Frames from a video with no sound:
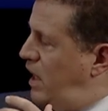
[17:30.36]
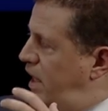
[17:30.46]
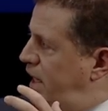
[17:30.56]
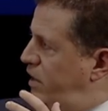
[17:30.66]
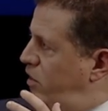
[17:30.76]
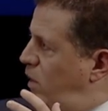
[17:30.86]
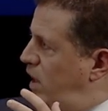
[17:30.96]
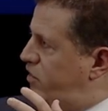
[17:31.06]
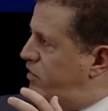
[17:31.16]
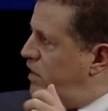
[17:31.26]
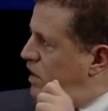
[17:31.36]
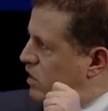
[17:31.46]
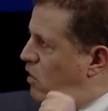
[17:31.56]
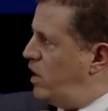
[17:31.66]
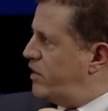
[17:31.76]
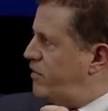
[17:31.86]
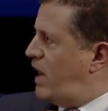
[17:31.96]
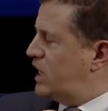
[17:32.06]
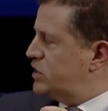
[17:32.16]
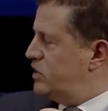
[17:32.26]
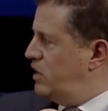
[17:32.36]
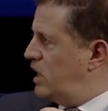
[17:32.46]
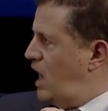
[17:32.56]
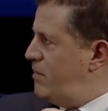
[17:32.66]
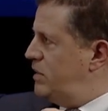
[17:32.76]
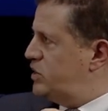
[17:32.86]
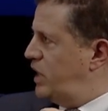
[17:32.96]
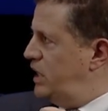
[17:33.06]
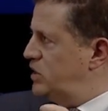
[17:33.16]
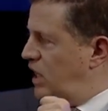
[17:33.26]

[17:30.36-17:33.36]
in the West calling for action on climate change.